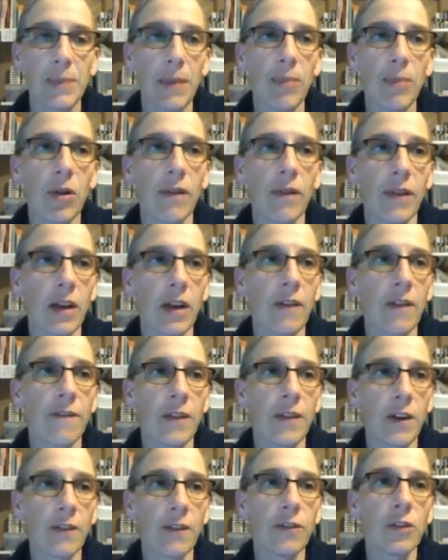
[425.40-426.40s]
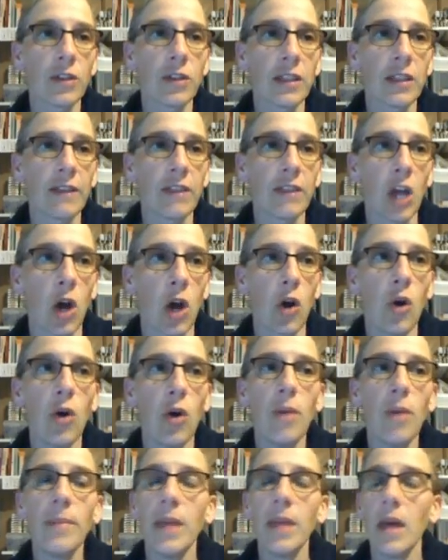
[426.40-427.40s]
People are very fearful to leave the
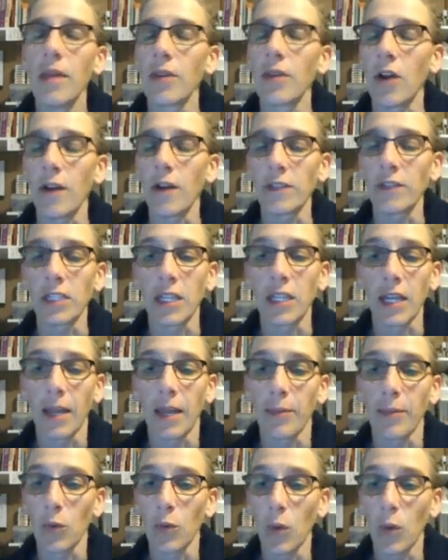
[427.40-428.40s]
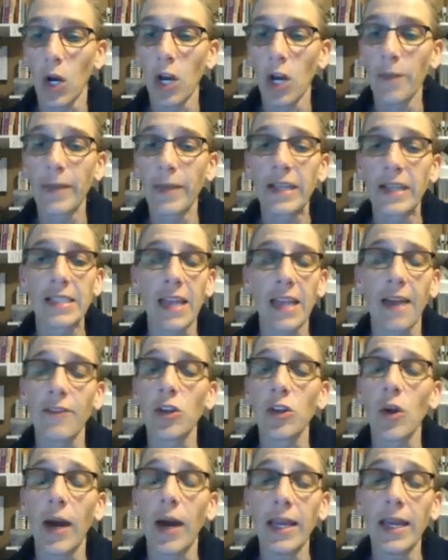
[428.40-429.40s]
home. They're often unable to work because they have
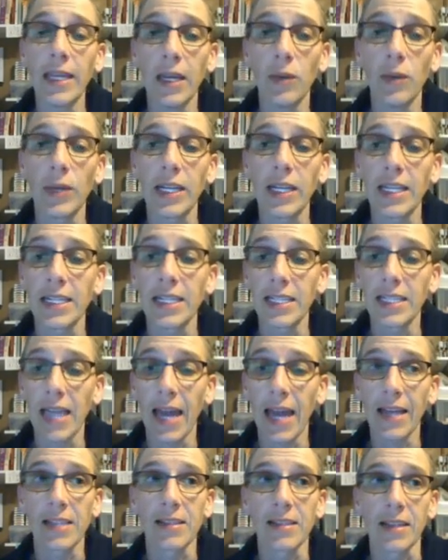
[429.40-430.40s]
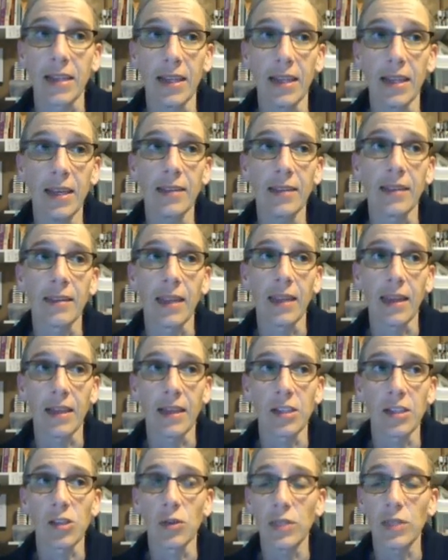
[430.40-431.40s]
no idea when an attack is going to hit that they
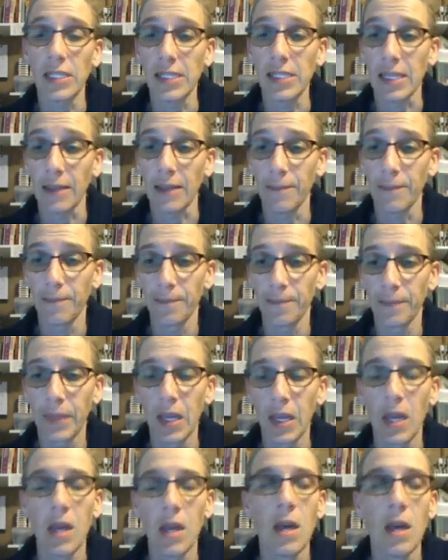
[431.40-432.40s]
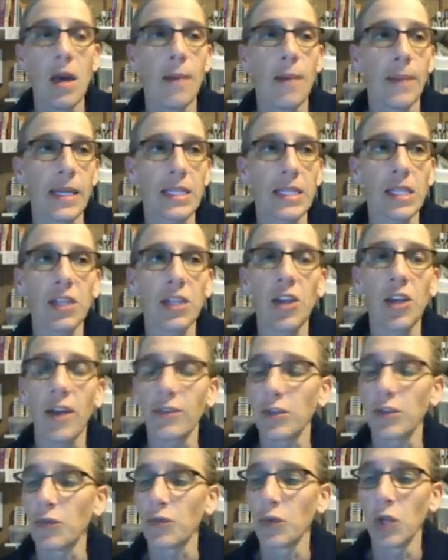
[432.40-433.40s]
get so dizzy. Basically, you
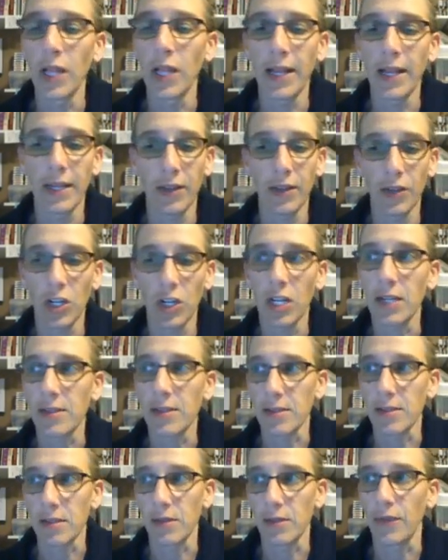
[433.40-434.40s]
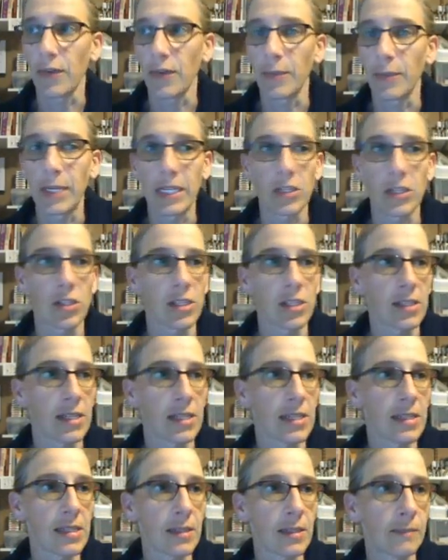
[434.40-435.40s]
have to rule out other causes for Meniere's
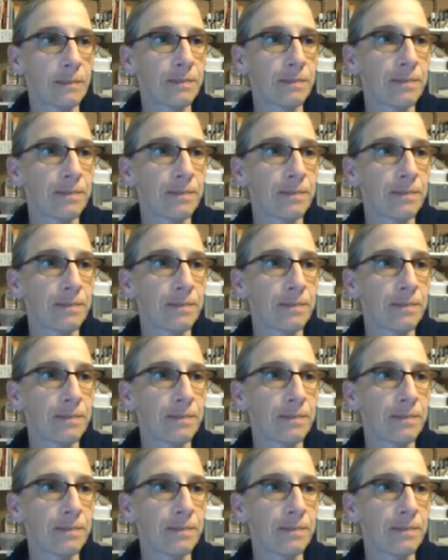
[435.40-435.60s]
disease.